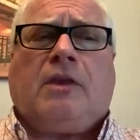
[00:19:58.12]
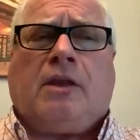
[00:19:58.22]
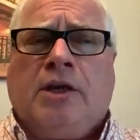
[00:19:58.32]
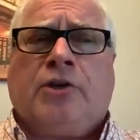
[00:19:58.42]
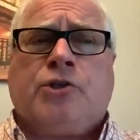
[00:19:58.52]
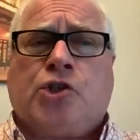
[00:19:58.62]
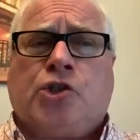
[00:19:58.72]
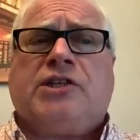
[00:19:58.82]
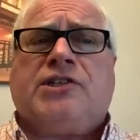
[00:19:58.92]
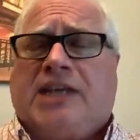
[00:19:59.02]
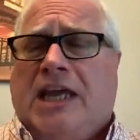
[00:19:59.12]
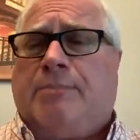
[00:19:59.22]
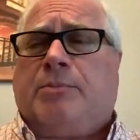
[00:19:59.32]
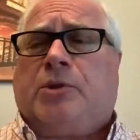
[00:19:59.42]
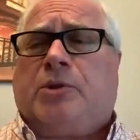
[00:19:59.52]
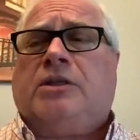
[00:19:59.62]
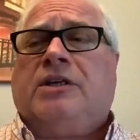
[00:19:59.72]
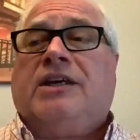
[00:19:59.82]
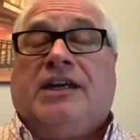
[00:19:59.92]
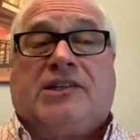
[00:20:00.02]
under Judy's capable,
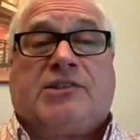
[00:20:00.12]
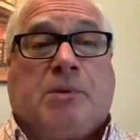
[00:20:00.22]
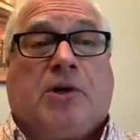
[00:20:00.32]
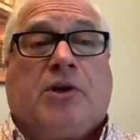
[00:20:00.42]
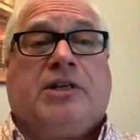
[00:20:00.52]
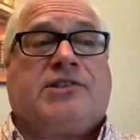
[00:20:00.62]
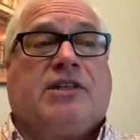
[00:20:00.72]
experienced,